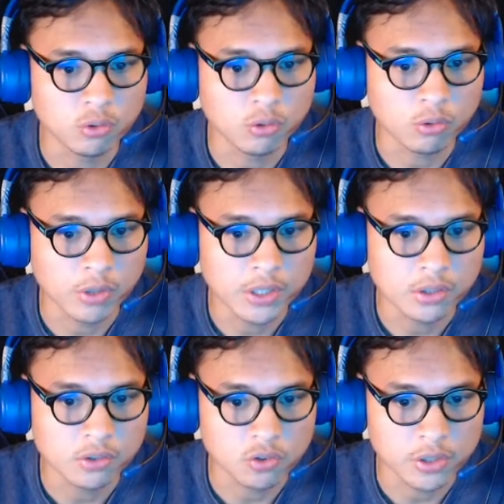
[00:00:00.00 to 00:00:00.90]
create.
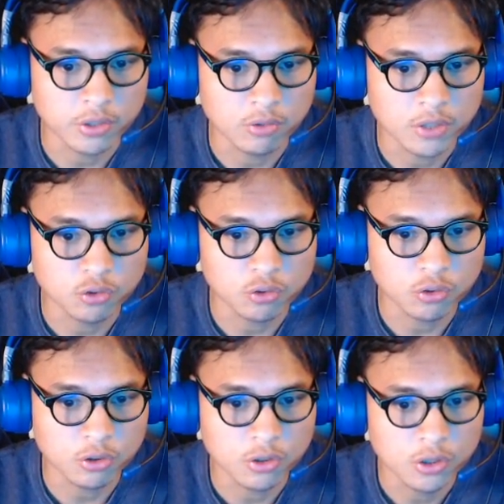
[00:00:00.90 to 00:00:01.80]
Just click
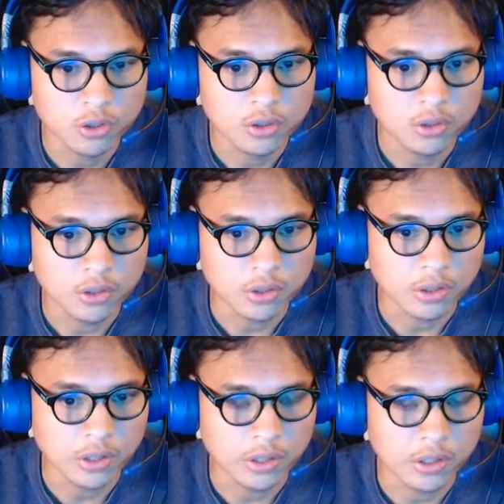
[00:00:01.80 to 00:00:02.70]
register,
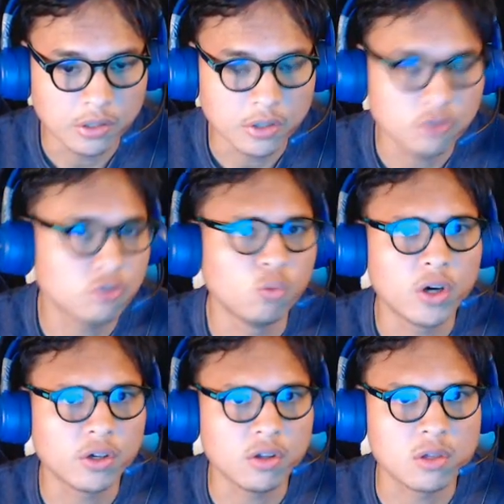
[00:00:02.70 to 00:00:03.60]
and that should
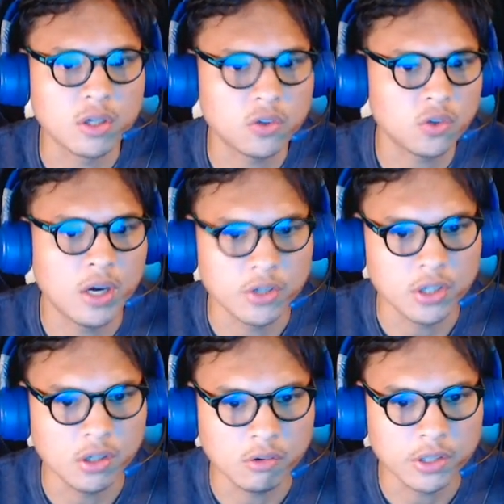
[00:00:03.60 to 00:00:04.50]
walk you through as to how you
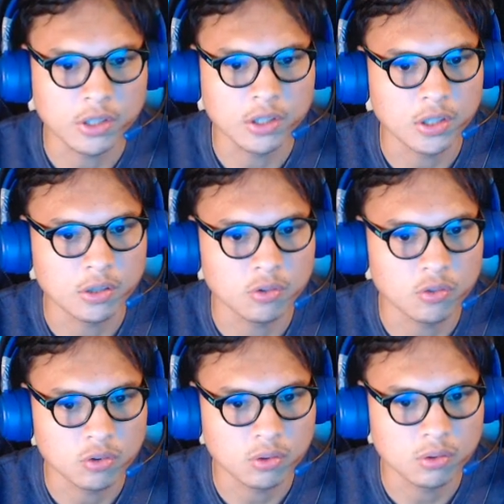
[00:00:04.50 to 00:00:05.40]
can create an account.
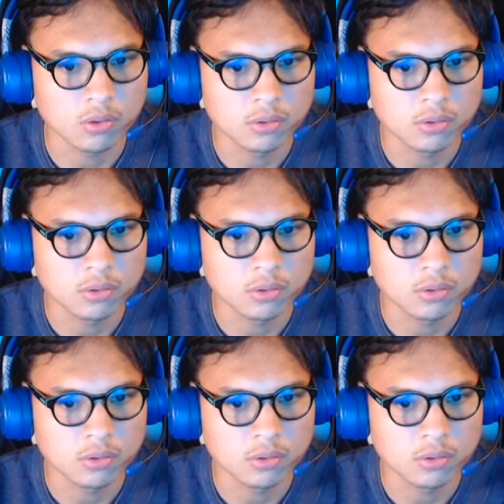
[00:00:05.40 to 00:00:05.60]
So